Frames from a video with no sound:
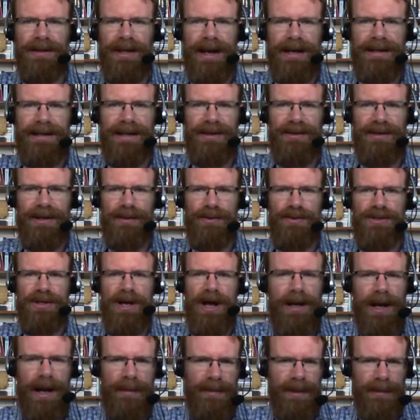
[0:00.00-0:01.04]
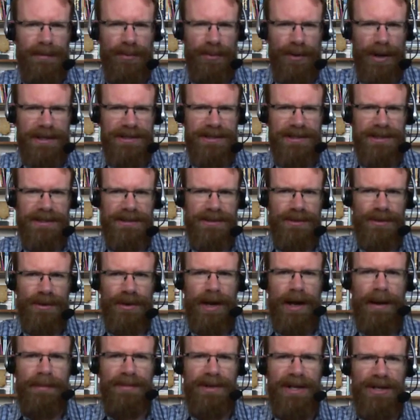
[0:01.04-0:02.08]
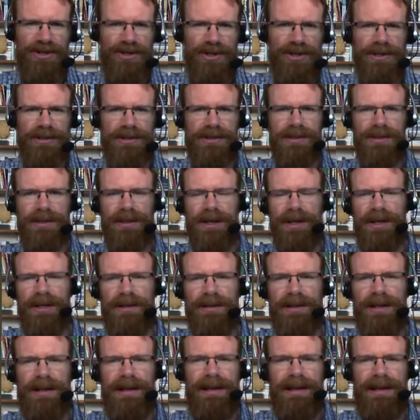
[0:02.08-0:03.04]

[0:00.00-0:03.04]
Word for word: the idea that he was omnipresent or omniscient, uh,